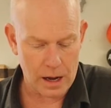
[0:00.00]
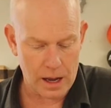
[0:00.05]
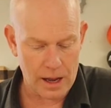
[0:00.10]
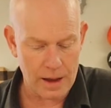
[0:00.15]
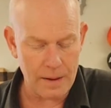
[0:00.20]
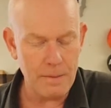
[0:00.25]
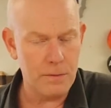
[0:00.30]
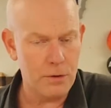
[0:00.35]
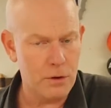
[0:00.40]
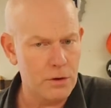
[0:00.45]

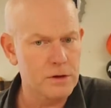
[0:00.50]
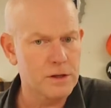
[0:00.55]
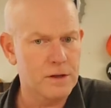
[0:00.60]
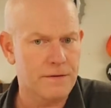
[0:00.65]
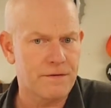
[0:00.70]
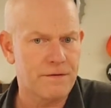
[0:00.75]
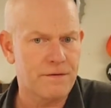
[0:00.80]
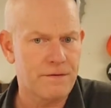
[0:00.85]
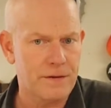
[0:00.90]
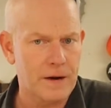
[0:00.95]
it moves
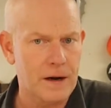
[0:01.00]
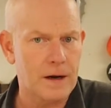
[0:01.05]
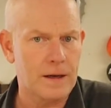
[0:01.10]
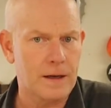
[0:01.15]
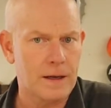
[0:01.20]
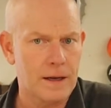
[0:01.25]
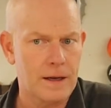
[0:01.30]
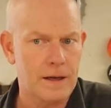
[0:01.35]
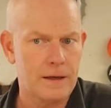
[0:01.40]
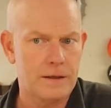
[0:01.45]
a
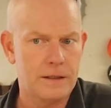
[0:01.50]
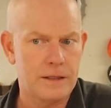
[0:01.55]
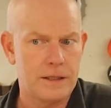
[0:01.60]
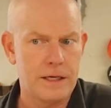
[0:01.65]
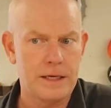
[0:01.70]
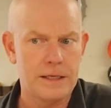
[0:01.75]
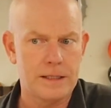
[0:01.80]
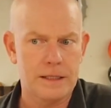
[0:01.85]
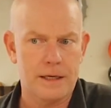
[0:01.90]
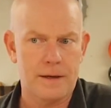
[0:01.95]
fairly
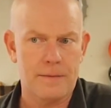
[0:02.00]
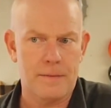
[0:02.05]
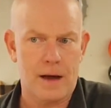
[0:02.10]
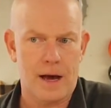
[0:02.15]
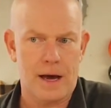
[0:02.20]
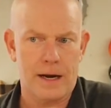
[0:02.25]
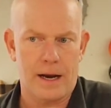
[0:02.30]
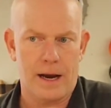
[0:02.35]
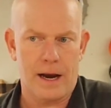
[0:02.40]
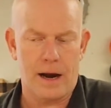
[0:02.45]
decent
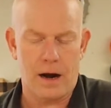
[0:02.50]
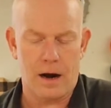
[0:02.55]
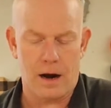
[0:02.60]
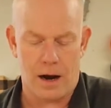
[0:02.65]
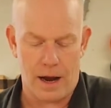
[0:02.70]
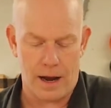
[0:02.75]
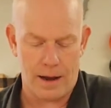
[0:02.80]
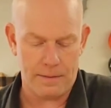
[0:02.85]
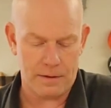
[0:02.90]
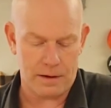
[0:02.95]
amount of
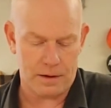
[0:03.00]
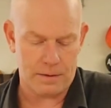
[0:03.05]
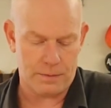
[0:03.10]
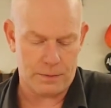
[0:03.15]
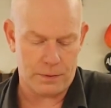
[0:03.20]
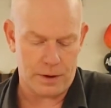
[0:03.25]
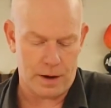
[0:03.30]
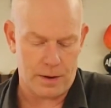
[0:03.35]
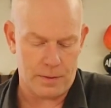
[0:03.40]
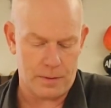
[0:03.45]
air. I'm gonna
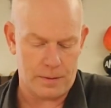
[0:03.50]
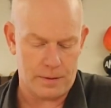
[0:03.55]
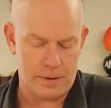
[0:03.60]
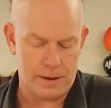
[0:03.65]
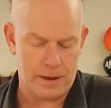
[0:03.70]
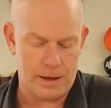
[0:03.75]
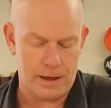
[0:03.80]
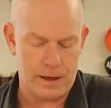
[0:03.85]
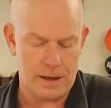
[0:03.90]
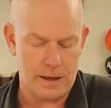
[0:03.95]

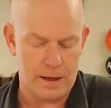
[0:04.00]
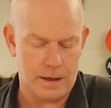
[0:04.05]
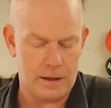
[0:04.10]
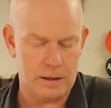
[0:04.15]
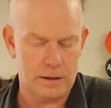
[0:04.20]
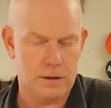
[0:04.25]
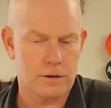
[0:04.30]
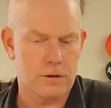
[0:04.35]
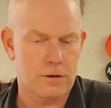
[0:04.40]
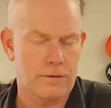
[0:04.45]
probably
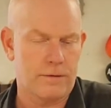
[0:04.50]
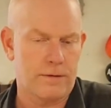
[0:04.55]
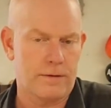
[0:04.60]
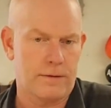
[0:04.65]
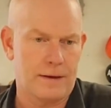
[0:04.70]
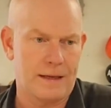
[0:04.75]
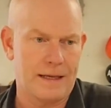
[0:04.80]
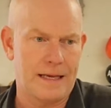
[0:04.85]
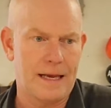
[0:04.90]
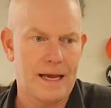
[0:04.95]

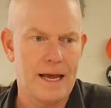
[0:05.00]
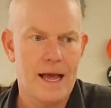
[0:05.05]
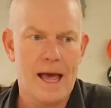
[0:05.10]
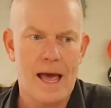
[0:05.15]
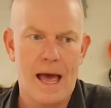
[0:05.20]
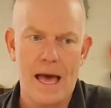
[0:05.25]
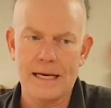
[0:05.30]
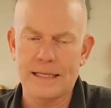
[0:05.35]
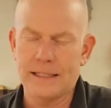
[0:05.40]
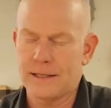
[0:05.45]
conservatively
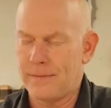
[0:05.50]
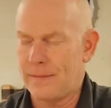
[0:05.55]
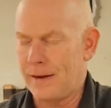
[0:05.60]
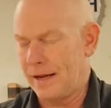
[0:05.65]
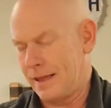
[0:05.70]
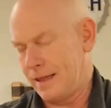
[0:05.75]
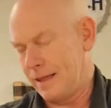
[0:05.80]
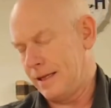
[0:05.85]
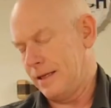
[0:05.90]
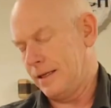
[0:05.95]

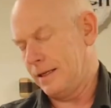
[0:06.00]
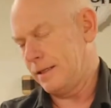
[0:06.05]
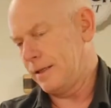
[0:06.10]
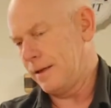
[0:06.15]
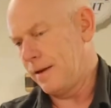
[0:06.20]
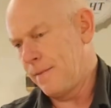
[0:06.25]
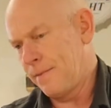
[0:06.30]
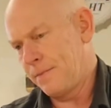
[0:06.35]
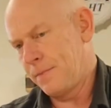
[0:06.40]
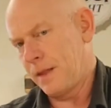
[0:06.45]
estimate
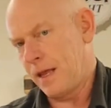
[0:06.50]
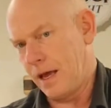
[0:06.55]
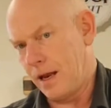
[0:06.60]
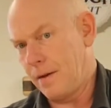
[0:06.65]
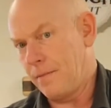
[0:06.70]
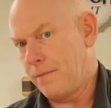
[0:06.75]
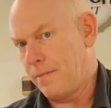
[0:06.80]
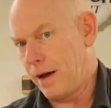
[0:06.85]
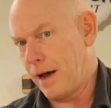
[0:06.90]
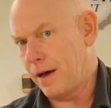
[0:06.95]
this at
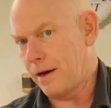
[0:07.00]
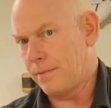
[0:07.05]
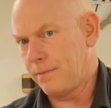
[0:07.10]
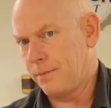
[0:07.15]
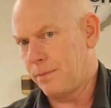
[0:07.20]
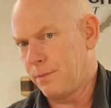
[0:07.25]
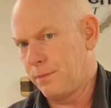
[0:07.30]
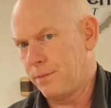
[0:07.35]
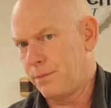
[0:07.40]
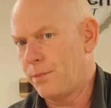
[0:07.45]
about a,
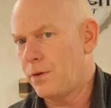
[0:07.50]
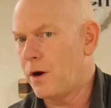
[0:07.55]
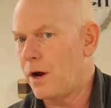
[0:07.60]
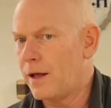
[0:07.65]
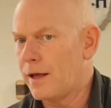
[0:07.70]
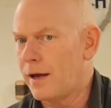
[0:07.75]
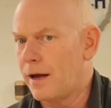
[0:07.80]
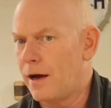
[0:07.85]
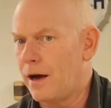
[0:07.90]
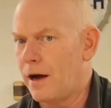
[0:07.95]

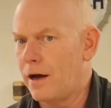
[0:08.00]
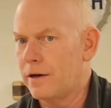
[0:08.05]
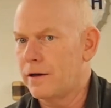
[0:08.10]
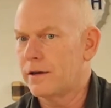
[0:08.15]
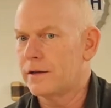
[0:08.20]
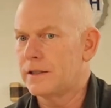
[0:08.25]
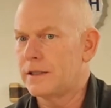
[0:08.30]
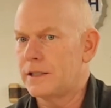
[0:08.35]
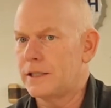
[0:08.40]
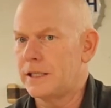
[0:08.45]
probably
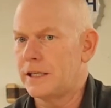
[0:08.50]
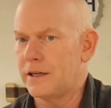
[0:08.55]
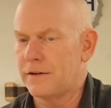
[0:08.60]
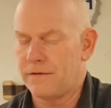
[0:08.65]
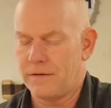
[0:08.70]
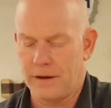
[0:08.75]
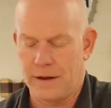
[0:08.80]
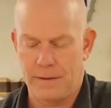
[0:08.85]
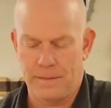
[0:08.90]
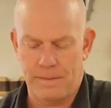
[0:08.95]
100
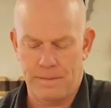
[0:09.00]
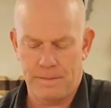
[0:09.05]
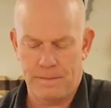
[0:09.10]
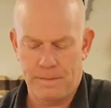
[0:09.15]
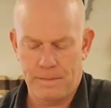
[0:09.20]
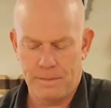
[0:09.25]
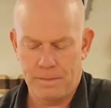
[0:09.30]
CFM